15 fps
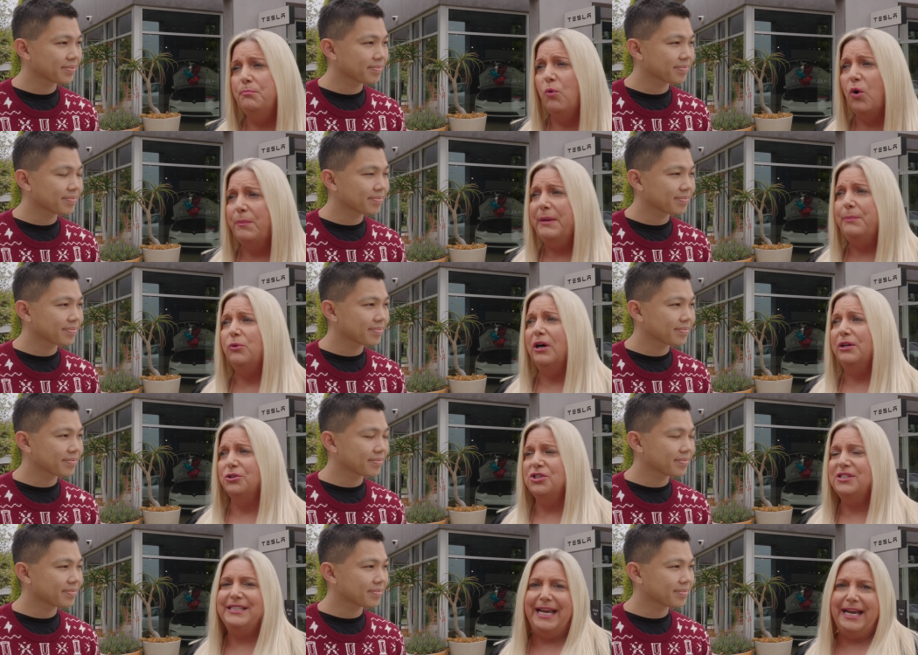Speaker 1: more people
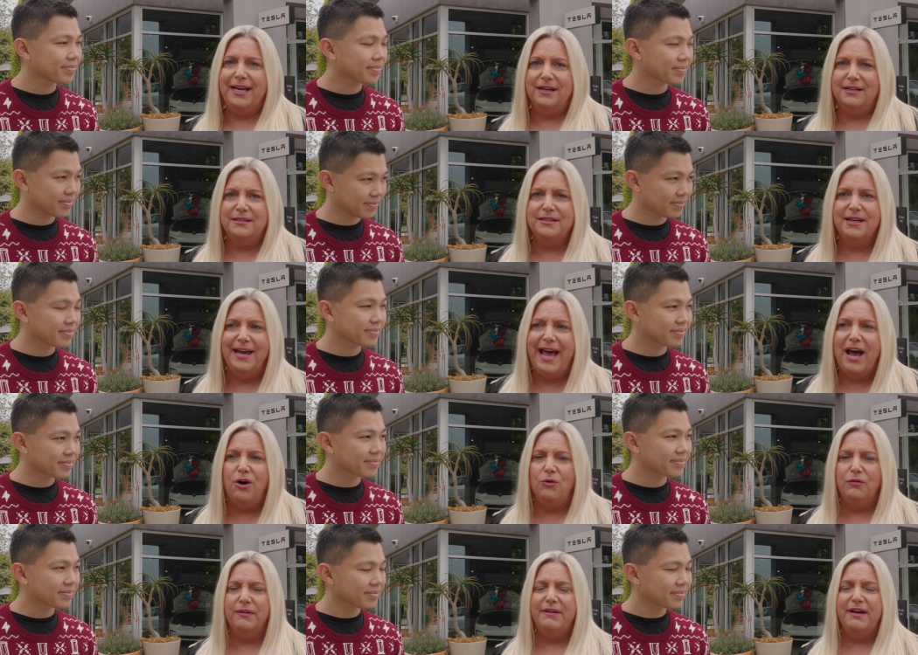understand
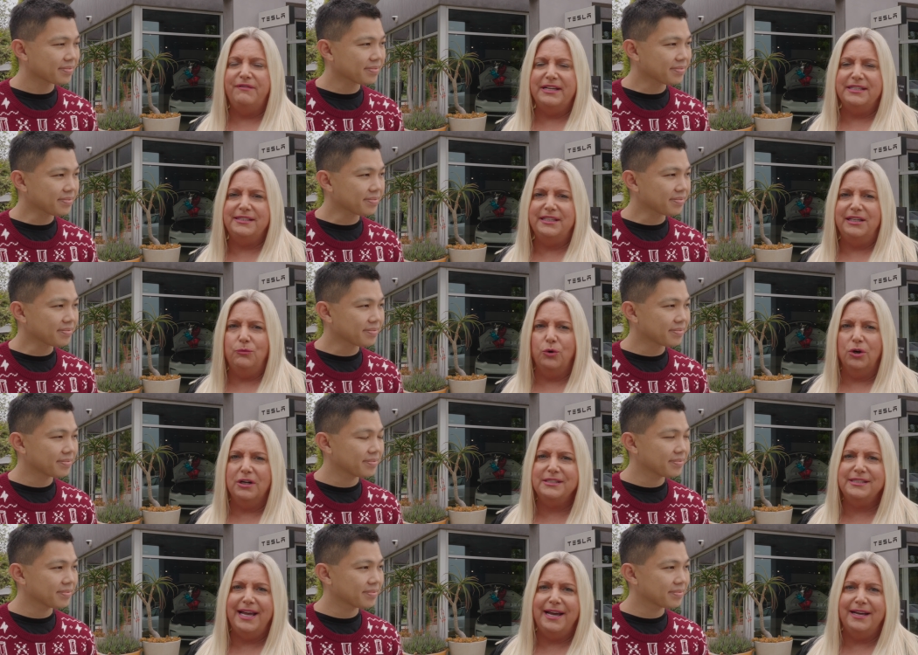how FSD
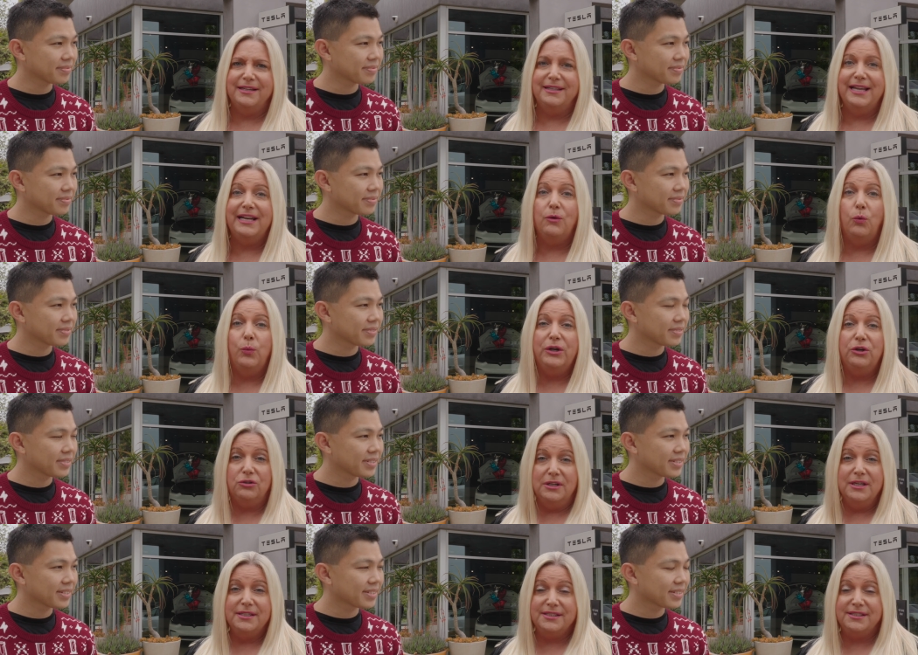works and that it
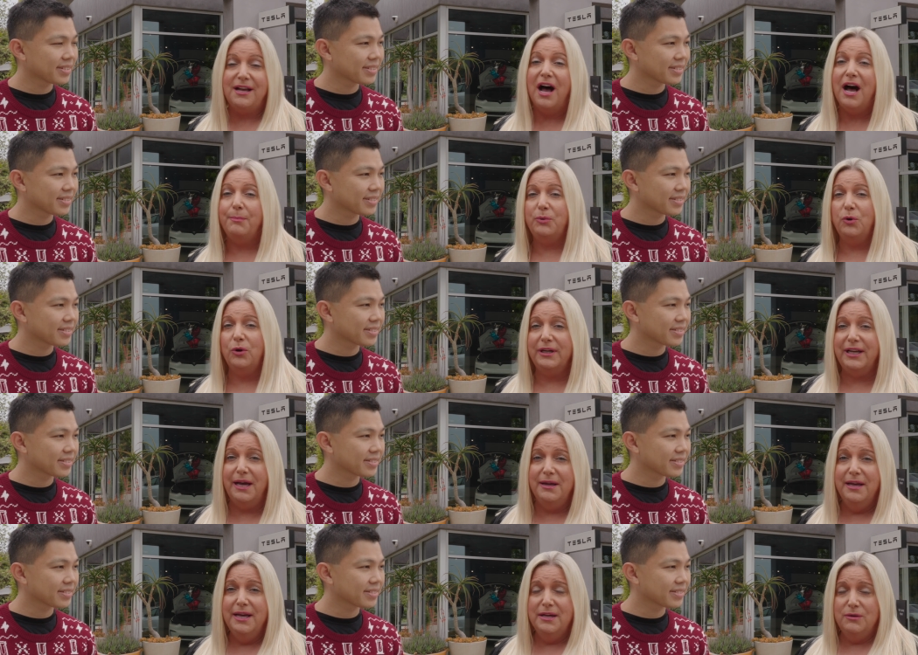will stop or cut,
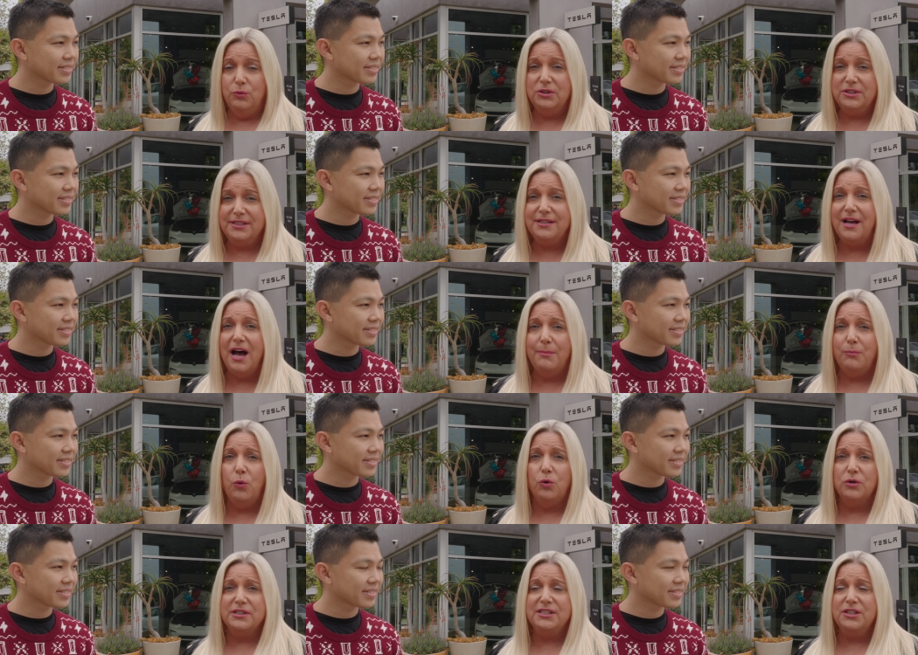will stop
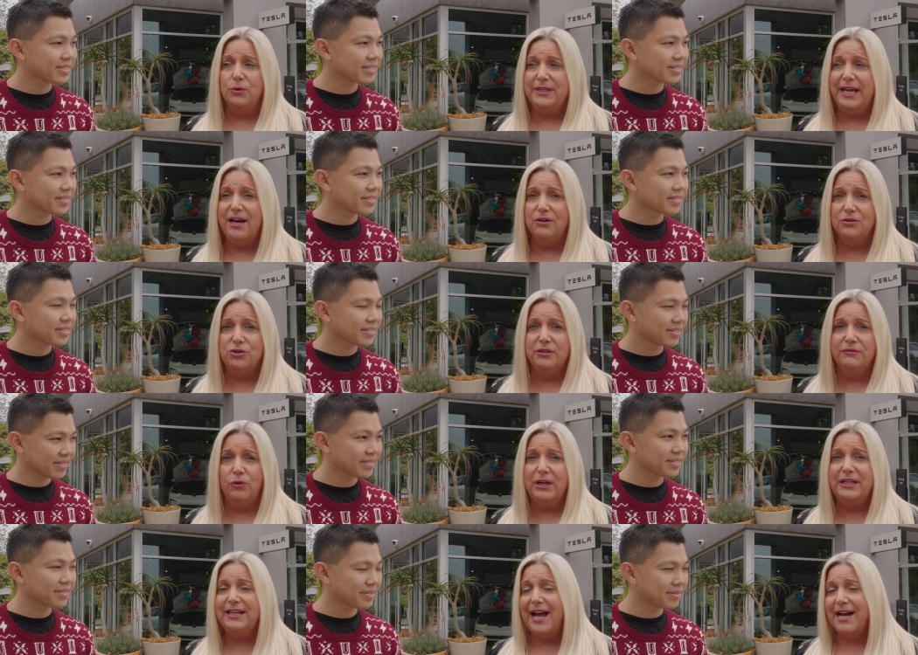or slow down to
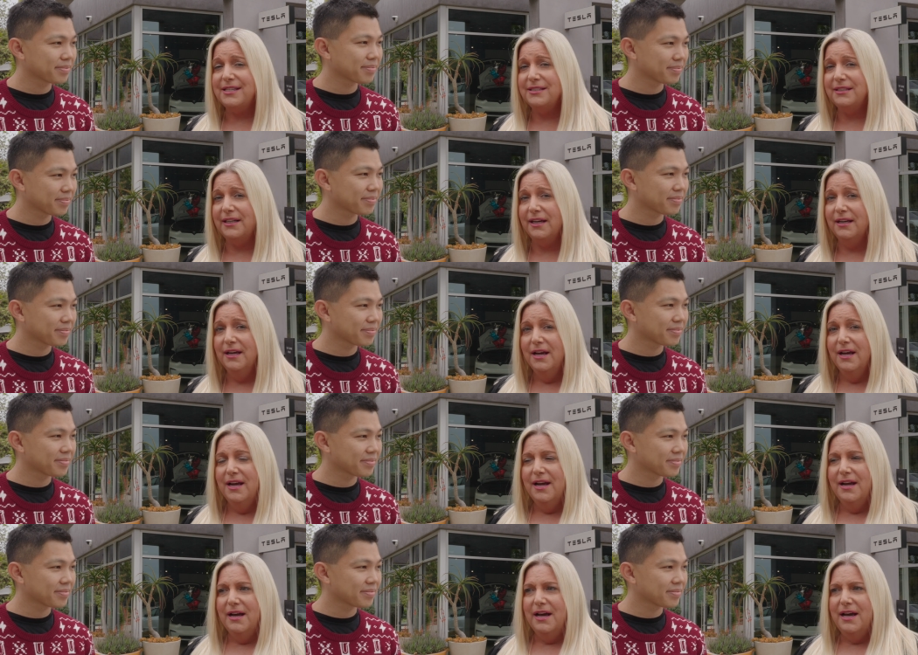avoid an accident.
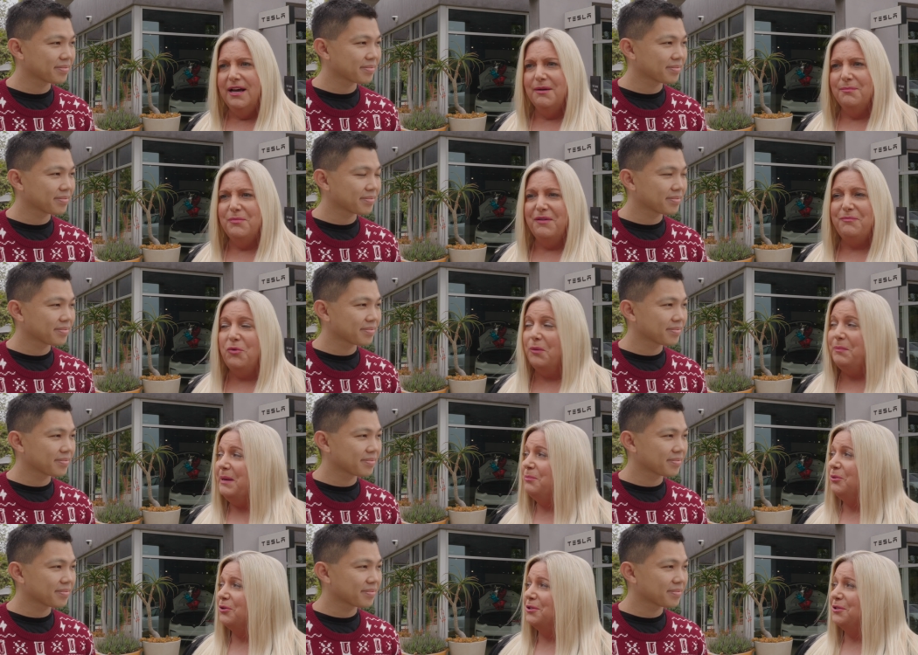Um, if more
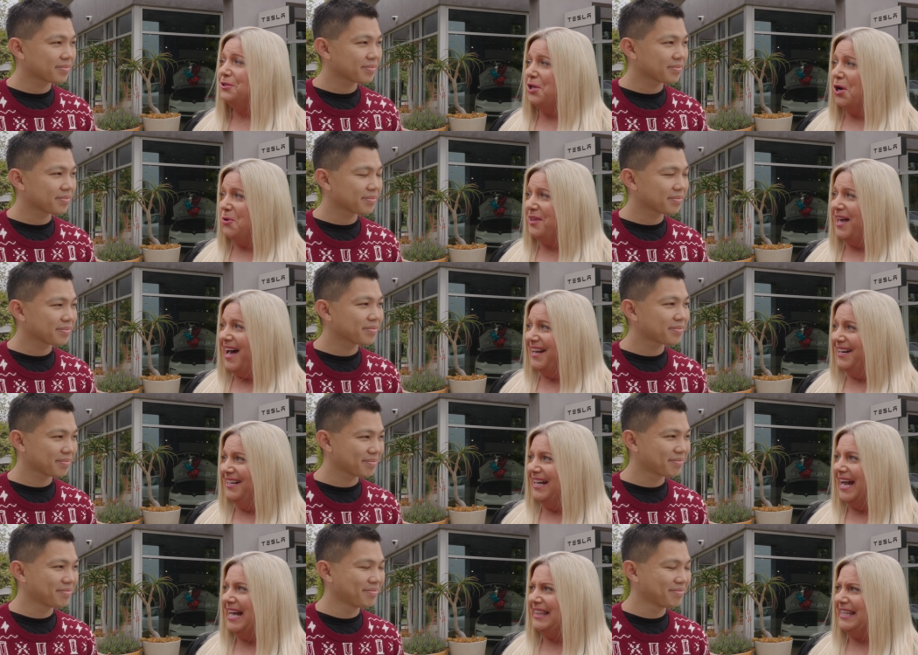people know that,
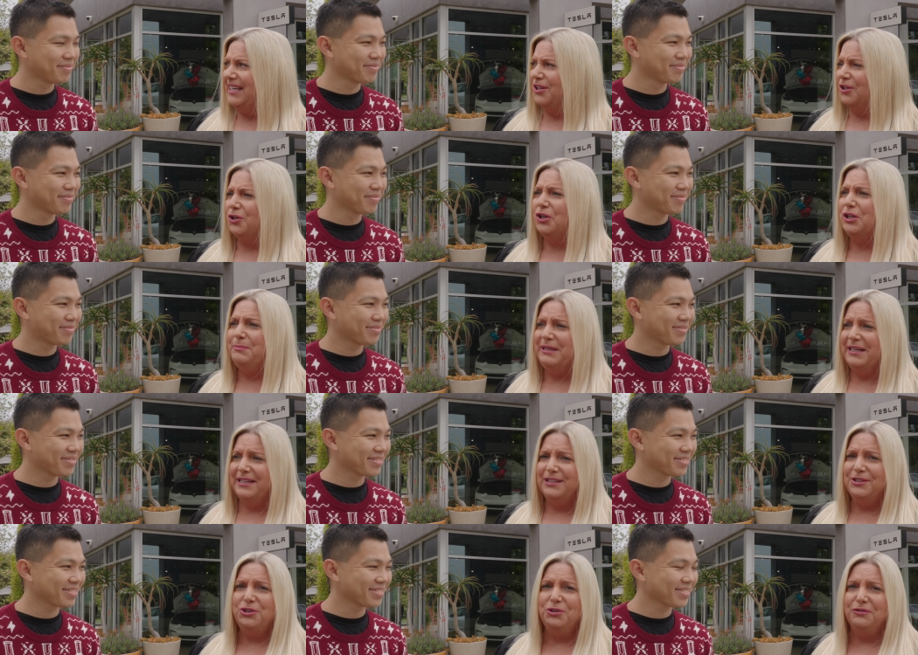I think it could be an
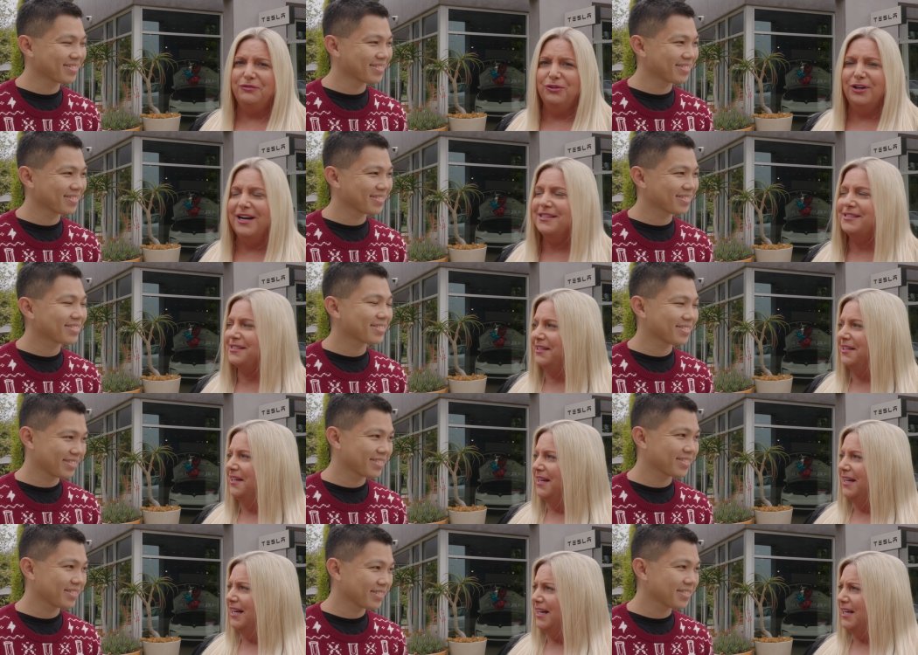issue for us
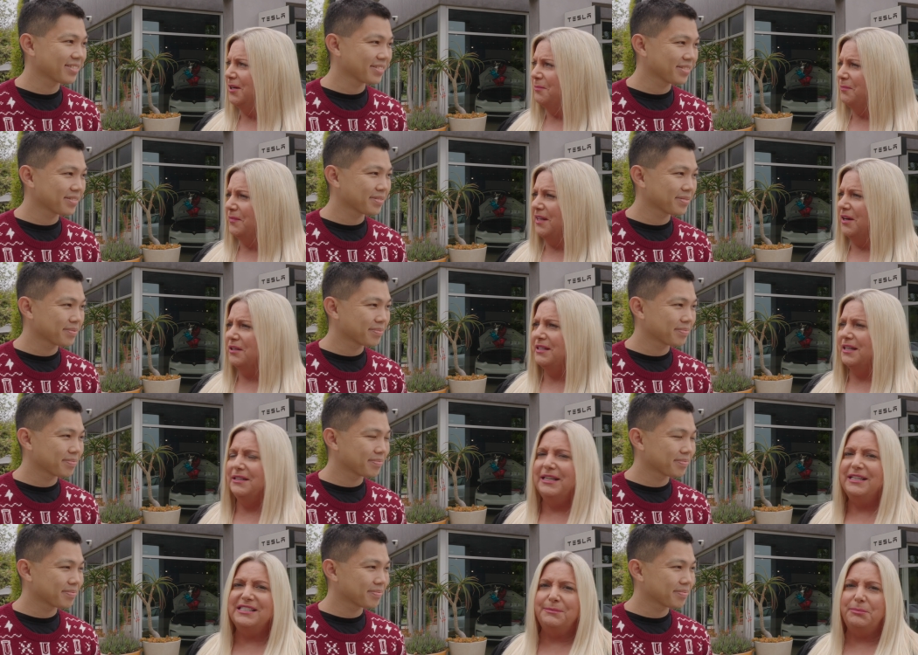um, that, that
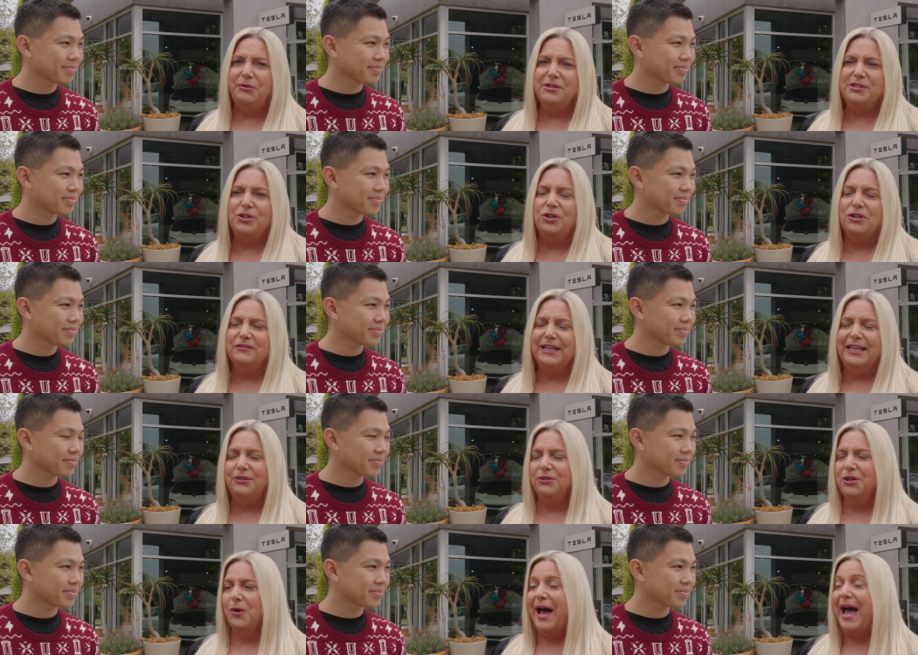needs to be resolved. I
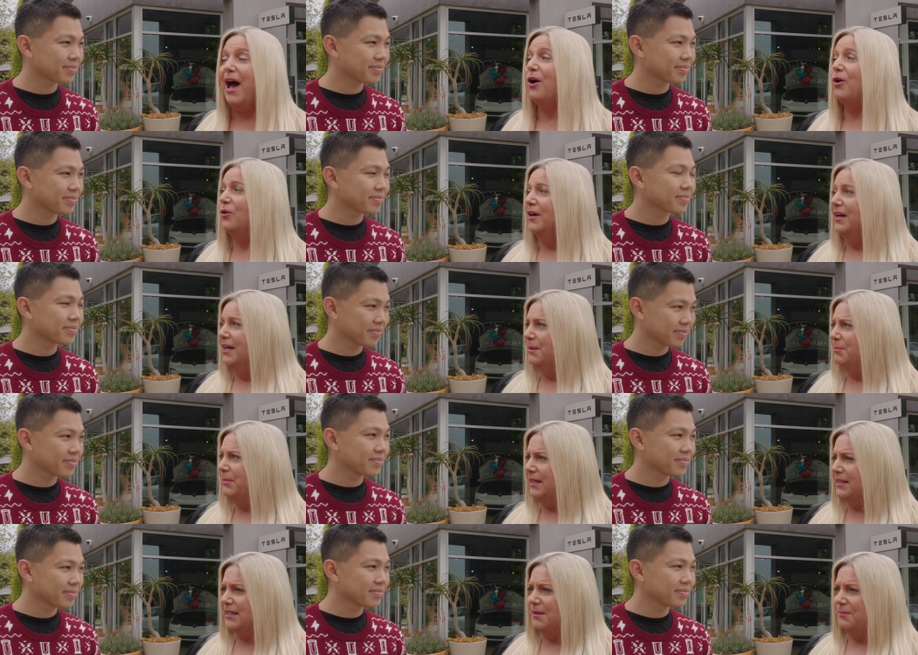don't know how,
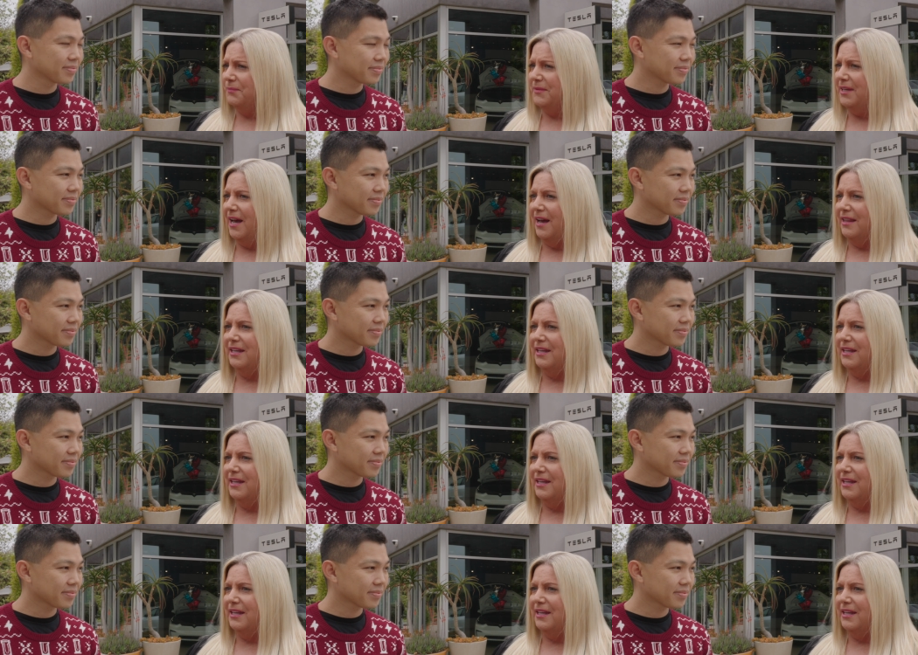but um, yeah, I